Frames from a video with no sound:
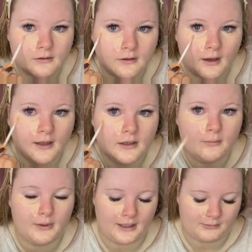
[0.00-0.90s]
Any
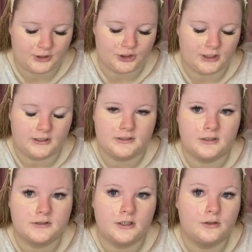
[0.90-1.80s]
blemishes?
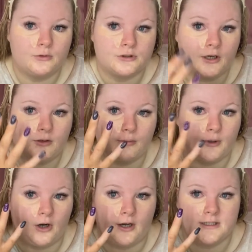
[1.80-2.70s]
I don't know what's going on with my
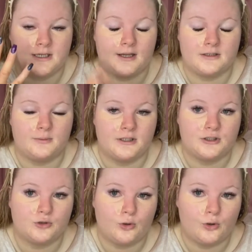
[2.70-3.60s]
eyes today. It's a bit
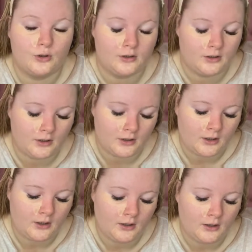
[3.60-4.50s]
sore.
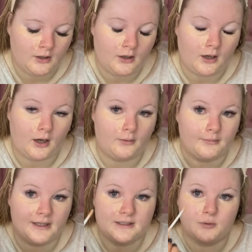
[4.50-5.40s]

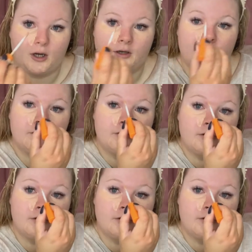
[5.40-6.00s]
This one.